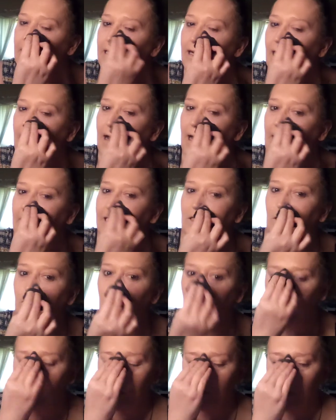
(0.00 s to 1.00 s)
Now, I
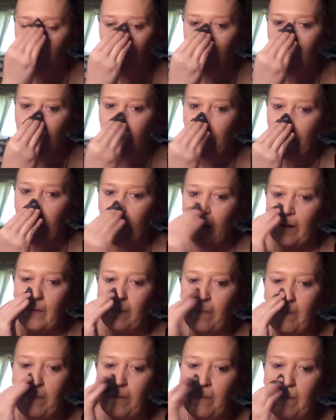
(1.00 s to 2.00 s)
told her about